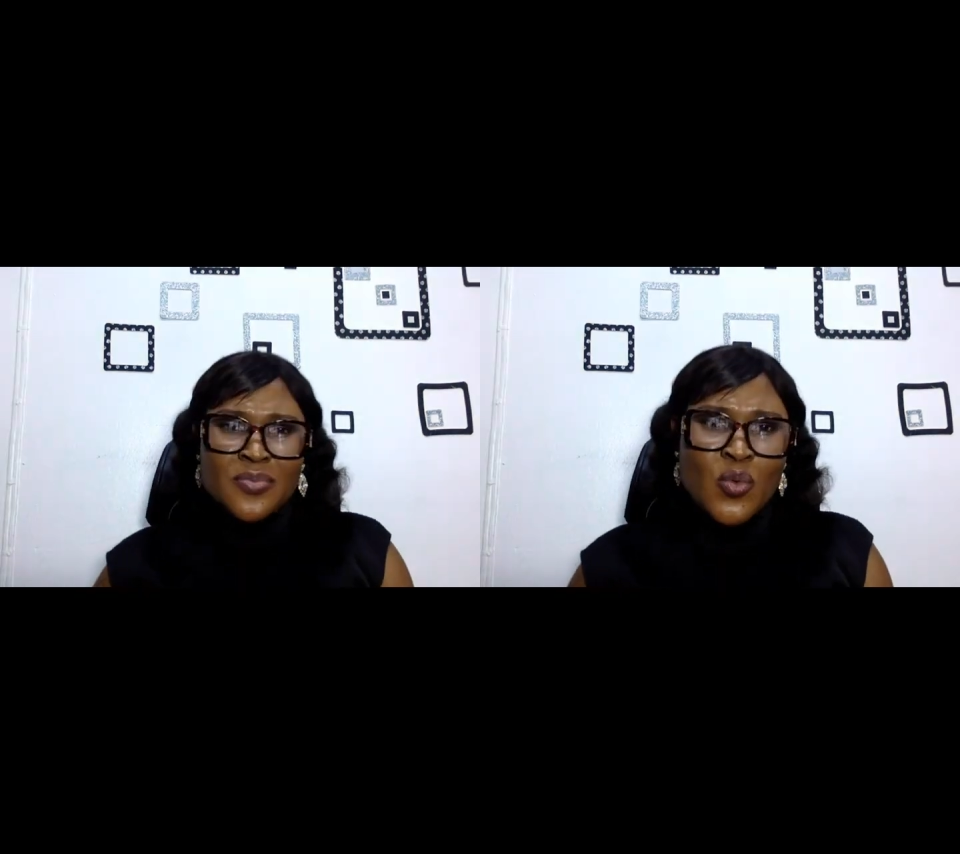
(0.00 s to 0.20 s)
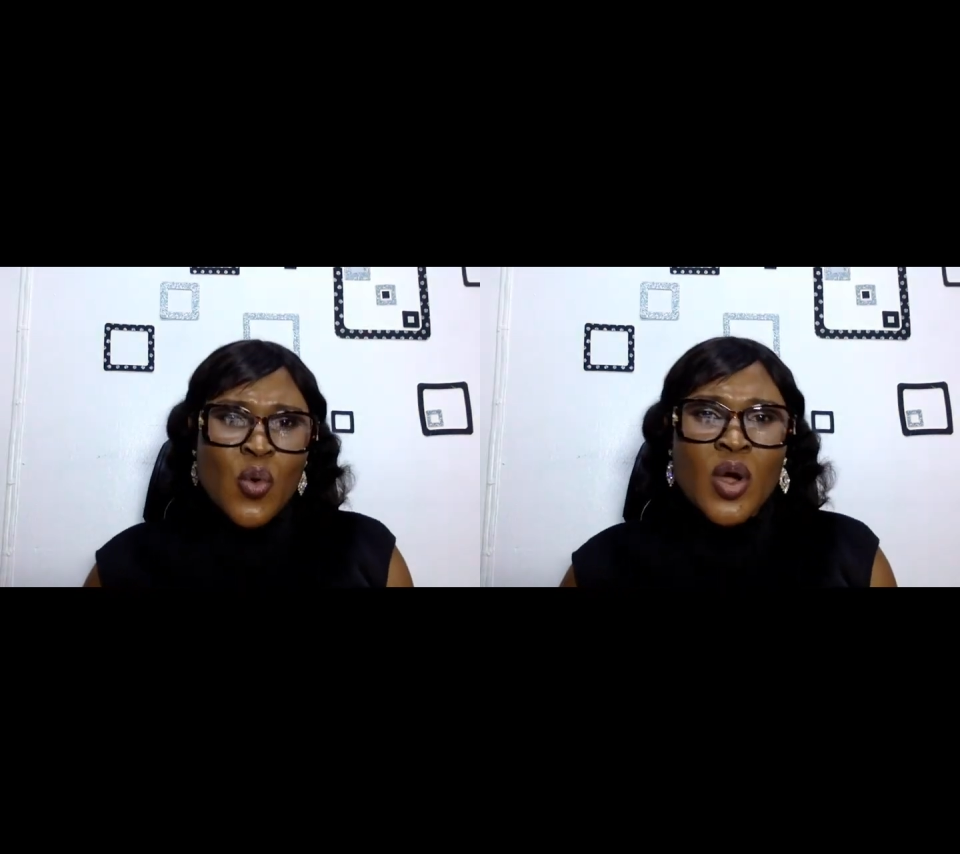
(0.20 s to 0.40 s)

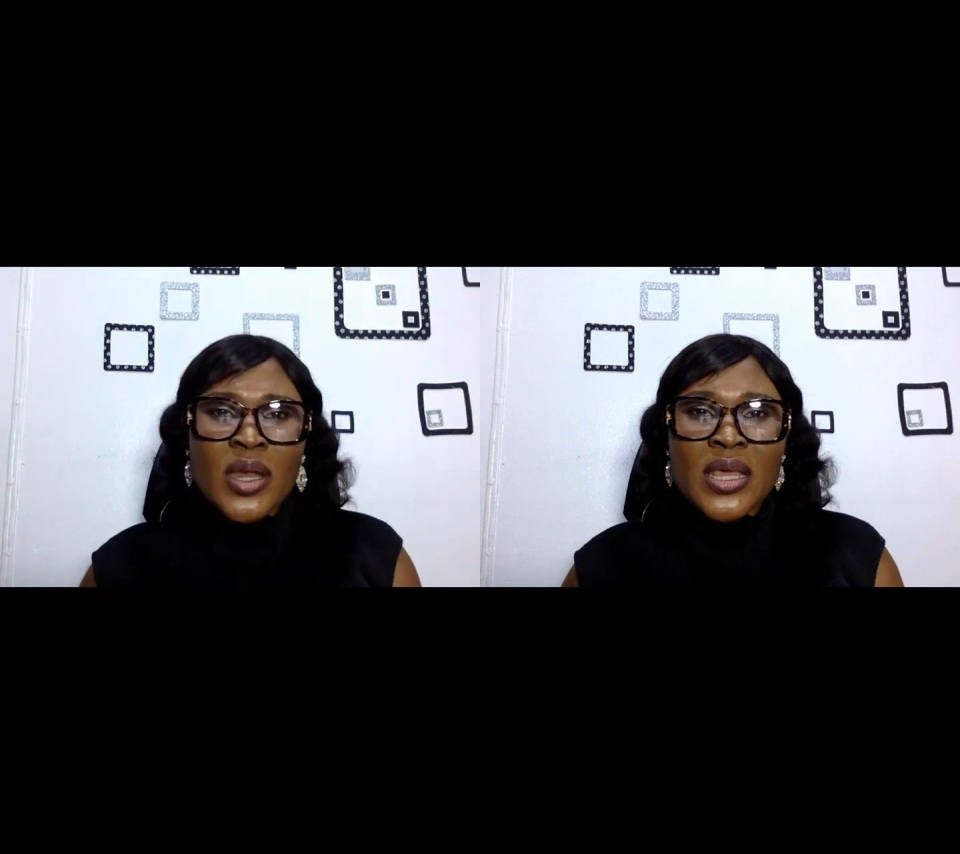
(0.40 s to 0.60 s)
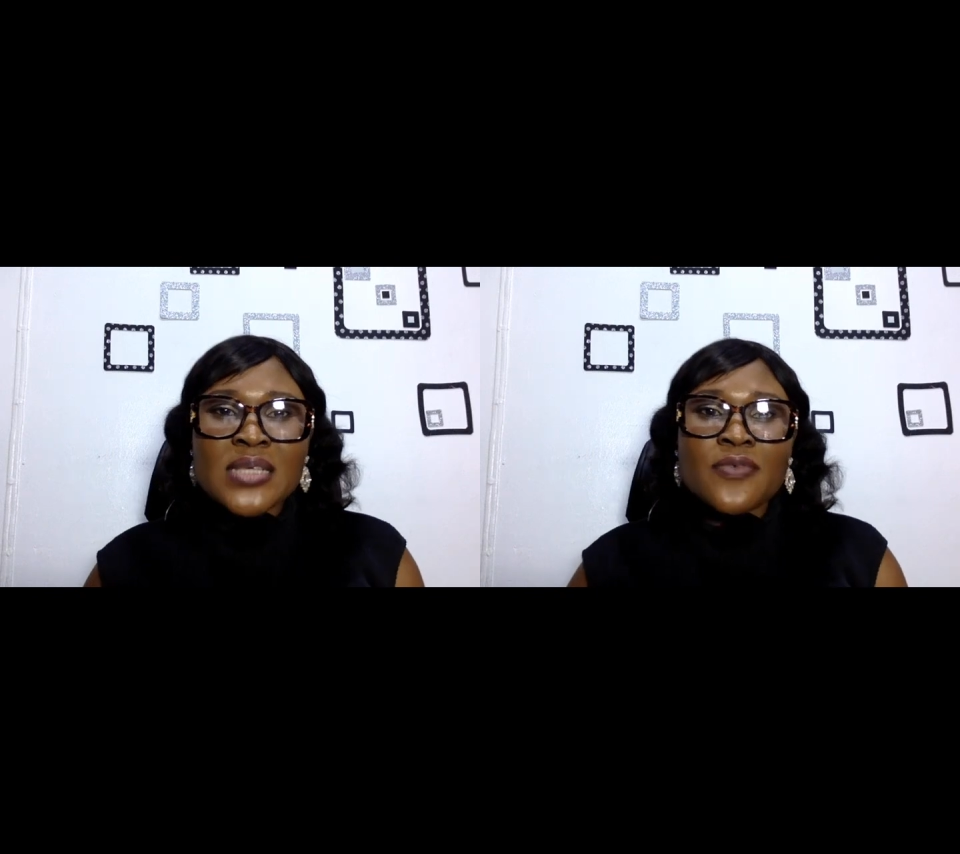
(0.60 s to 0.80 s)
one
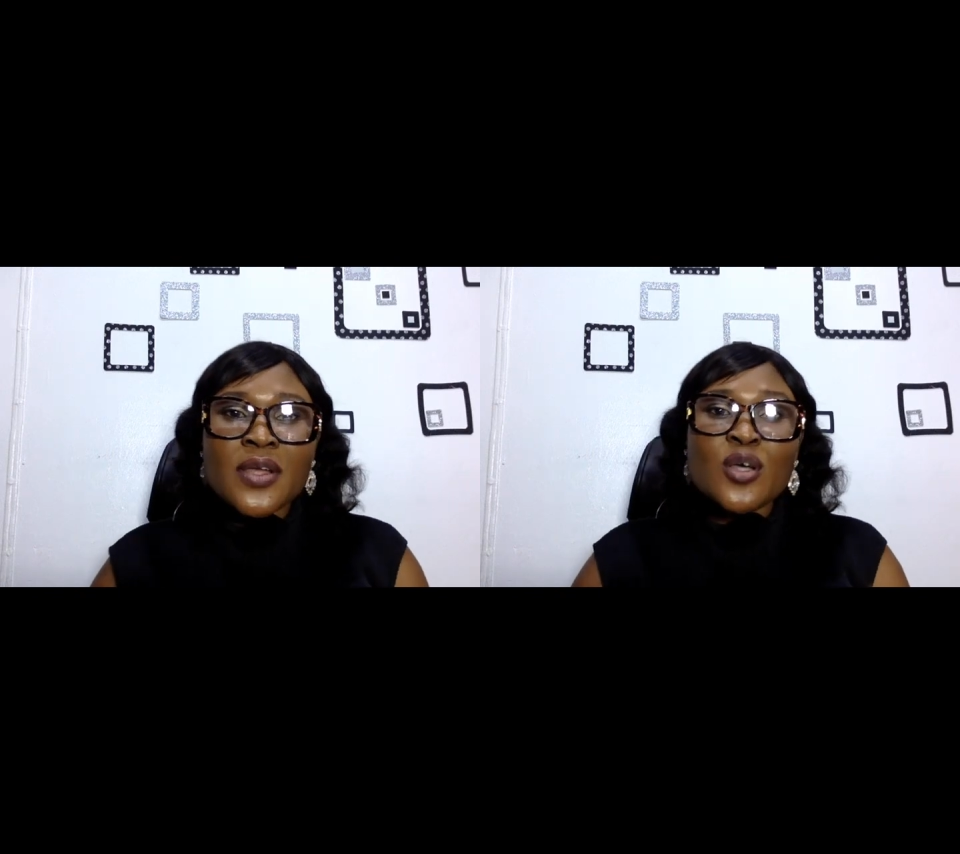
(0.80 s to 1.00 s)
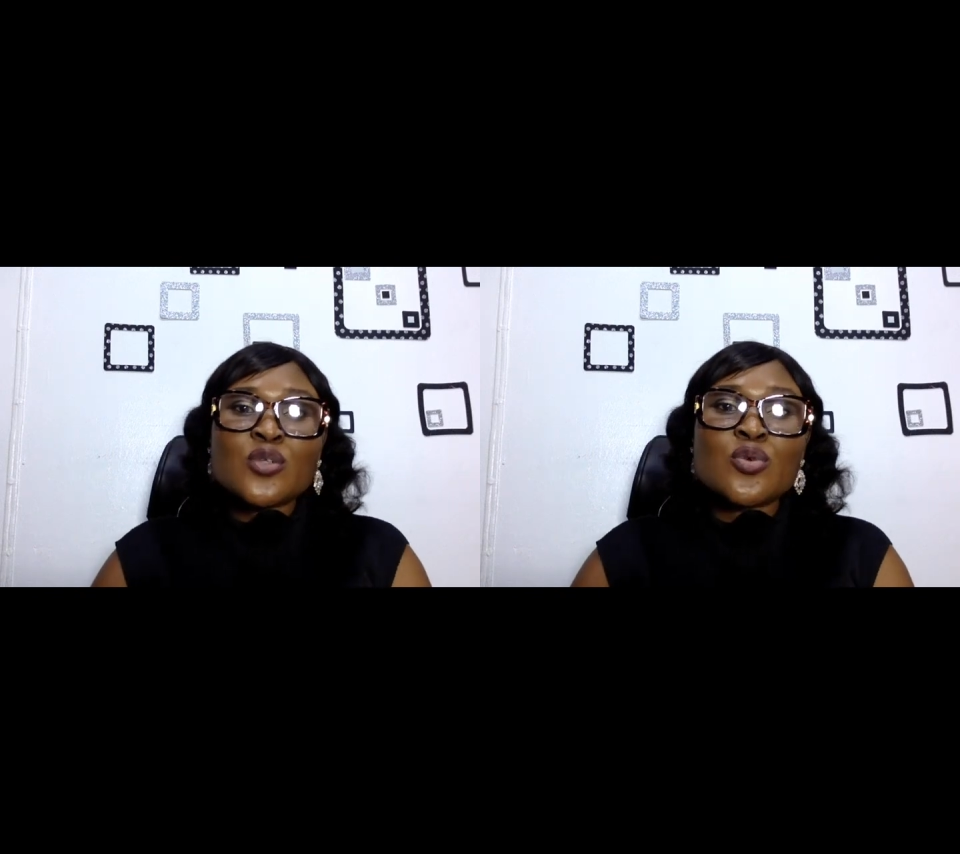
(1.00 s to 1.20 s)
is
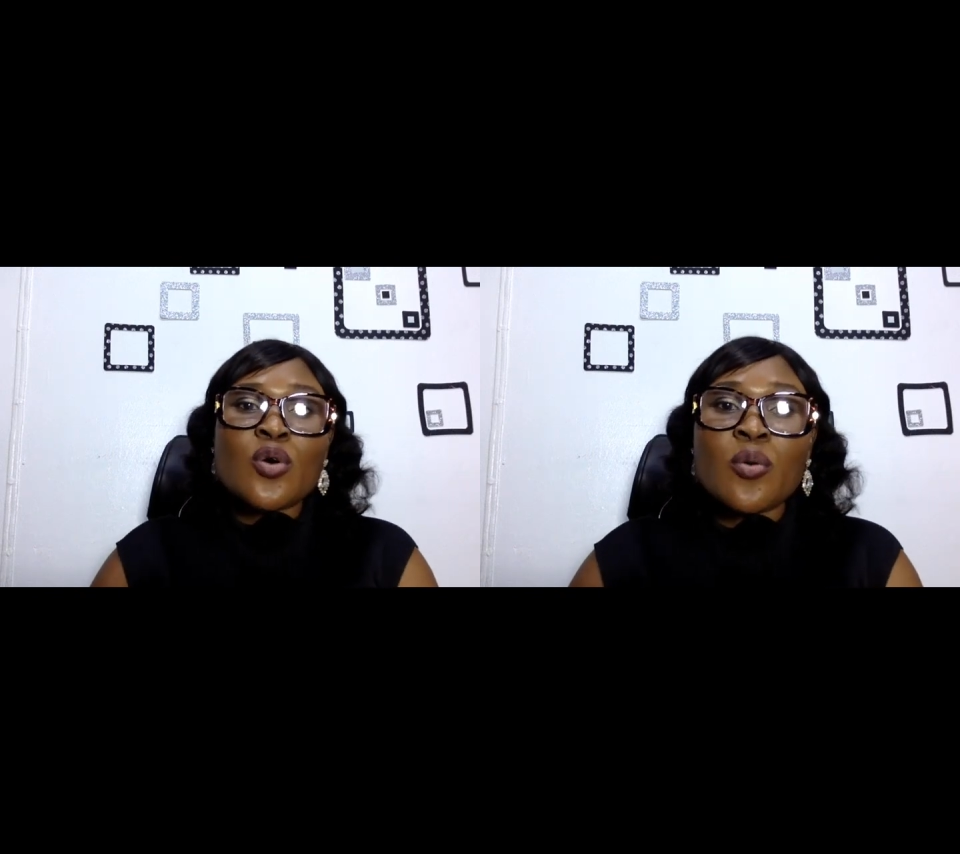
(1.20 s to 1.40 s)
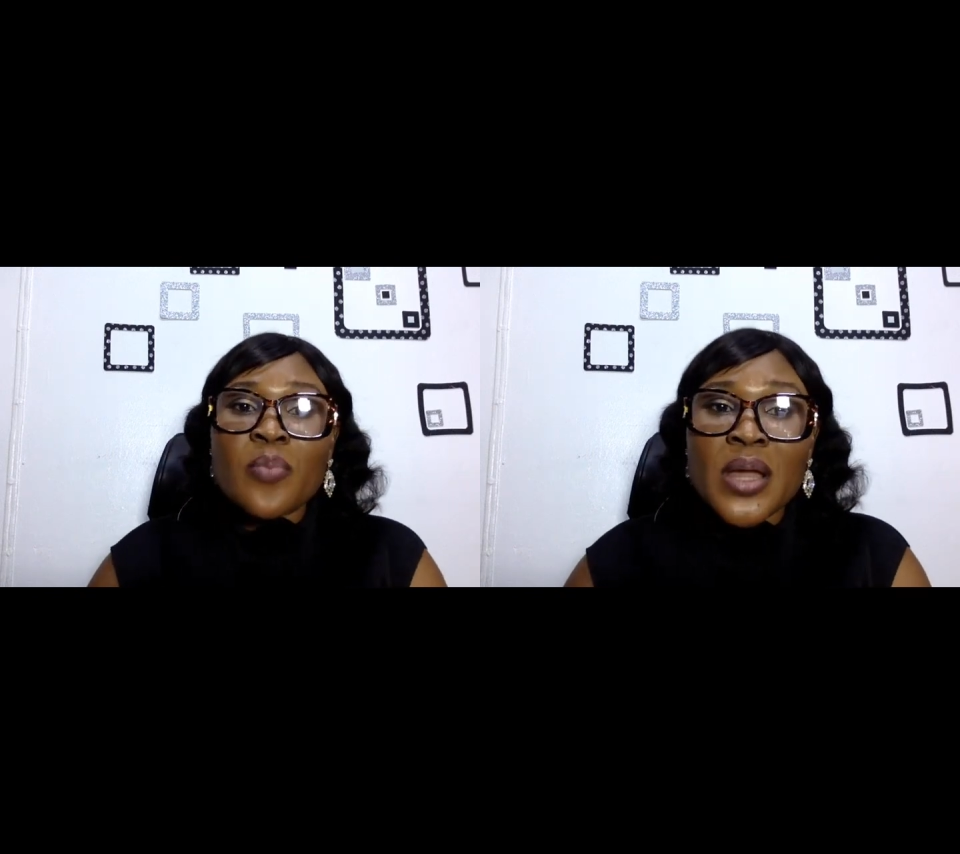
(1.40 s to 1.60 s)
failure to
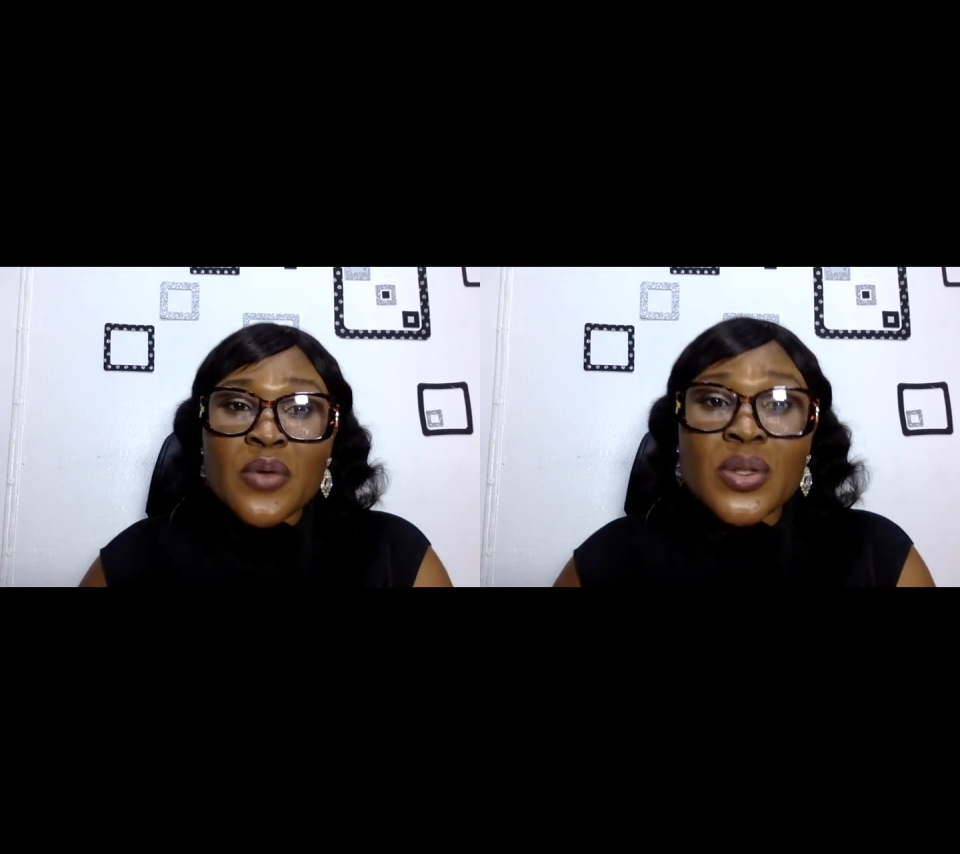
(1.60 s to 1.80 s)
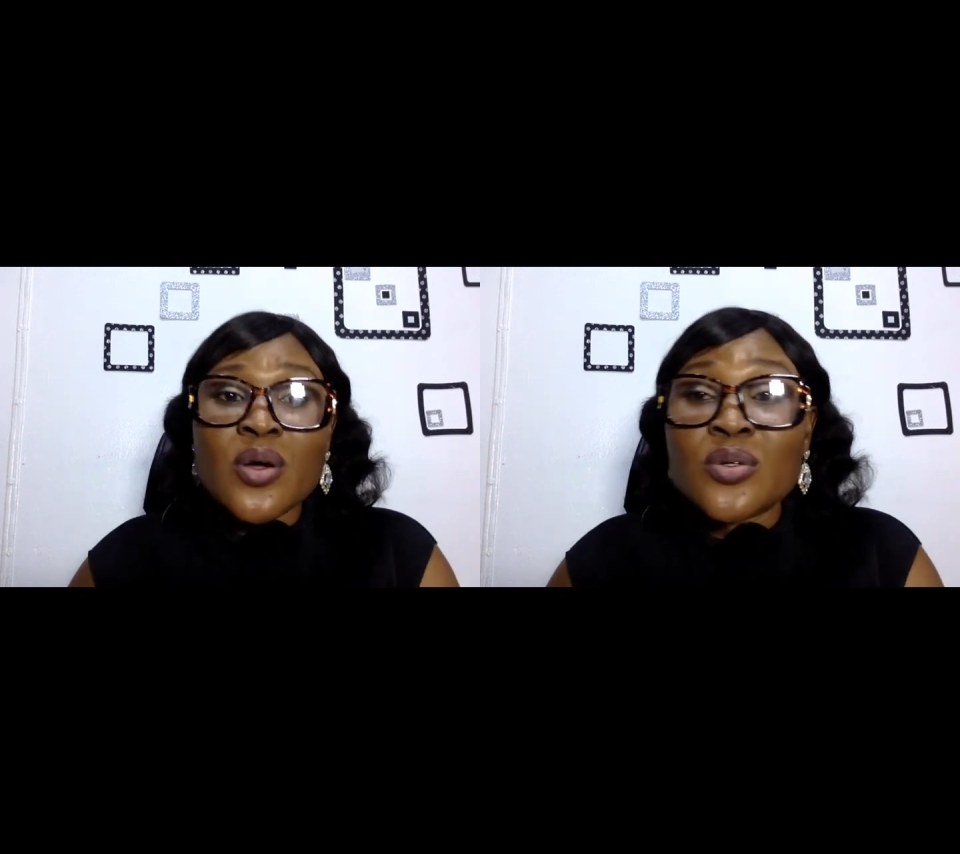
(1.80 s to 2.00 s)
comply with